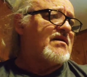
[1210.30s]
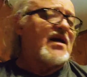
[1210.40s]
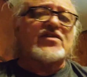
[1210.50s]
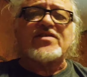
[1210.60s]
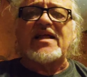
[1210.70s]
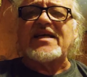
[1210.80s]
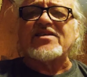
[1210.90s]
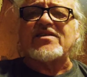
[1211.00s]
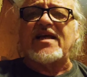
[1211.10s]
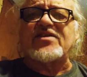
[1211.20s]
I used to like
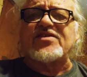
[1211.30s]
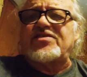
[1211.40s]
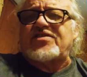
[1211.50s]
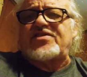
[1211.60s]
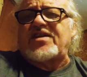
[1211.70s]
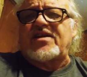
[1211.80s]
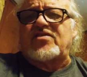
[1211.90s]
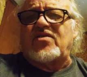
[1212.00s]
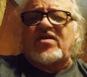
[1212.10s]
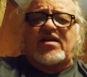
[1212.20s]
his lectures. He's just sitting there
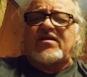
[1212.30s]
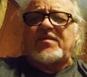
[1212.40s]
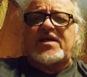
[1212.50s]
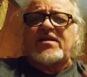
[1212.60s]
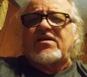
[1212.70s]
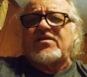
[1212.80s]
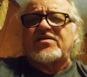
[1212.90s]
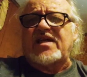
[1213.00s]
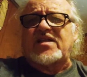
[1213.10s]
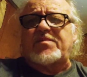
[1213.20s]
talking. I mean, you know, he's
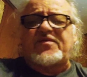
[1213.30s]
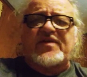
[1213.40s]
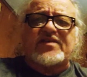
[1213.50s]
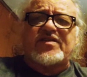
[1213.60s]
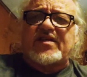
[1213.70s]
like the professor.